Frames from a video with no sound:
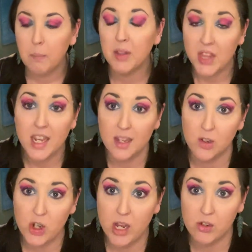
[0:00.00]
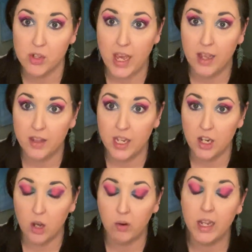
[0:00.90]
But they can change that and they
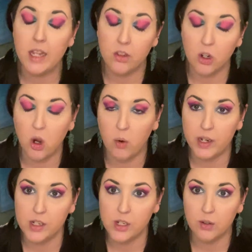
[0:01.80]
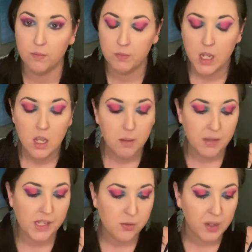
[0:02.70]
know it and they're going to.
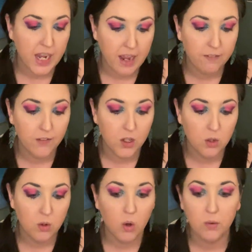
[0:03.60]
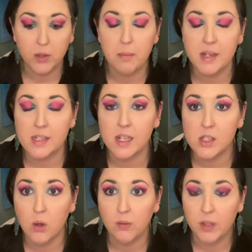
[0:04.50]
But that's what I have for you. Hopefully it makes
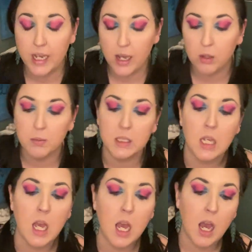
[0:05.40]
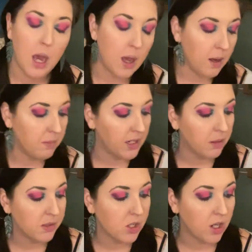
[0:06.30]
sense. Hopefully it helps. Um, and
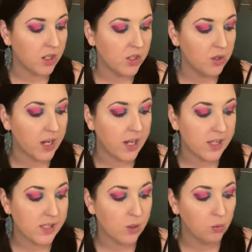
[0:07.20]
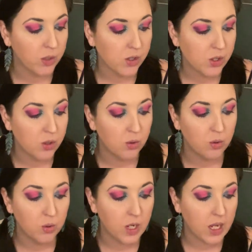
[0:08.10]
I'll be talking to you guys real
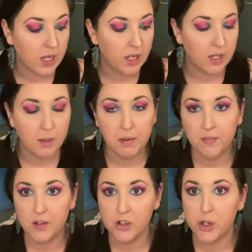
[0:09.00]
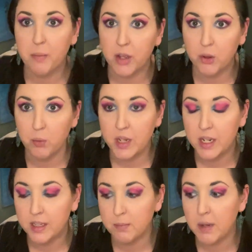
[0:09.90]
soon. And I'm going to finish up my other readings.